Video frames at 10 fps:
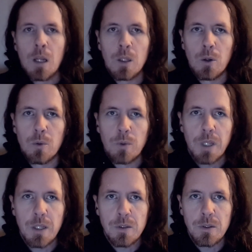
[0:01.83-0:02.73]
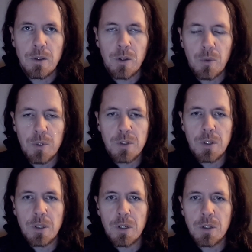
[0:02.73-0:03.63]
Hello. Yes, there was
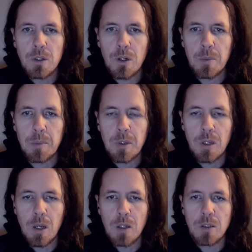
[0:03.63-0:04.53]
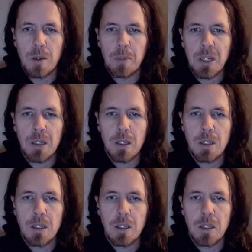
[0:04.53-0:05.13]
a topic